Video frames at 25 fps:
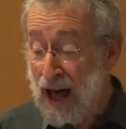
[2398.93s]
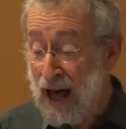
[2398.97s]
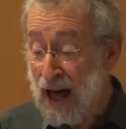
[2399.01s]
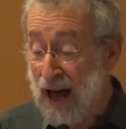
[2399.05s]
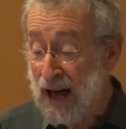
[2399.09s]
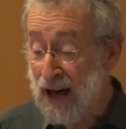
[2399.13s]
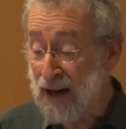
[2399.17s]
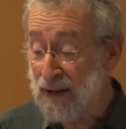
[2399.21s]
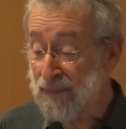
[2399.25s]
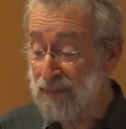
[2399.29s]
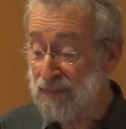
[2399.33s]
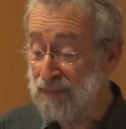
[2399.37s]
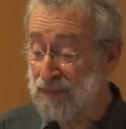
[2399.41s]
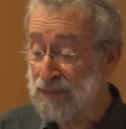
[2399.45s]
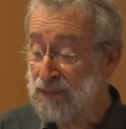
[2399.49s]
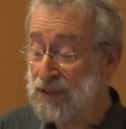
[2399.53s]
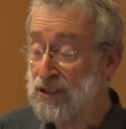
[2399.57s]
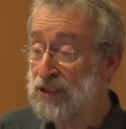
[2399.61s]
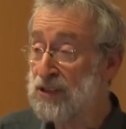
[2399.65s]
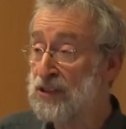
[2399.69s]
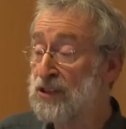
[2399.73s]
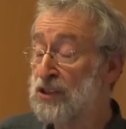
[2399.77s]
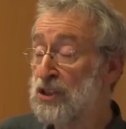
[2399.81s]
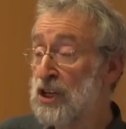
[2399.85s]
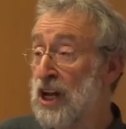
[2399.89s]

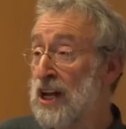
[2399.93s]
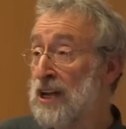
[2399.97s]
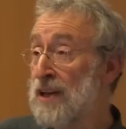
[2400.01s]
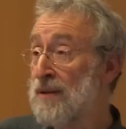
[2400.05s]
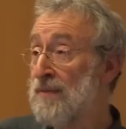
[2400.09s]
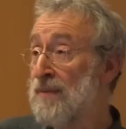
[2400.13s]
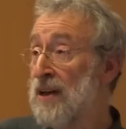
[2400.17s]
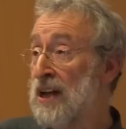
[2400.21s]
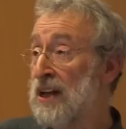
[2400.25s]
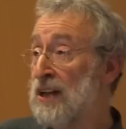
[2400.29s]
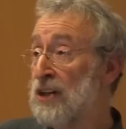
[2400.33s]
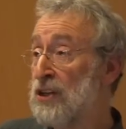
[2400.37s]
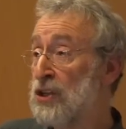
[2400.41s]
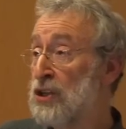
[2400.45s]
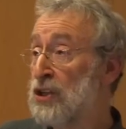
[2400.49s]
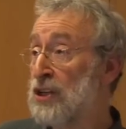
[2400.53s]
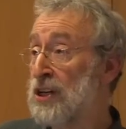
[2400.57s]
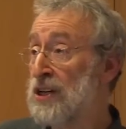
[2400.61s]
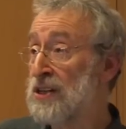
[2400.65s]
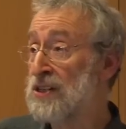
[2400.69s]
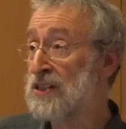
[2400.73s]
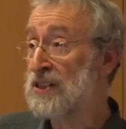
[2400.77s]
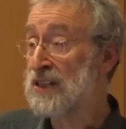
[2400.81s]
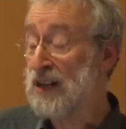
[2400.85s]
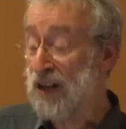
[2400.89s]
JMH
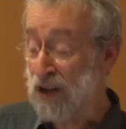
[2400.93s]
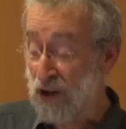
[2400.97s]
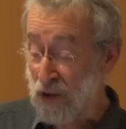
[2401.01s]
is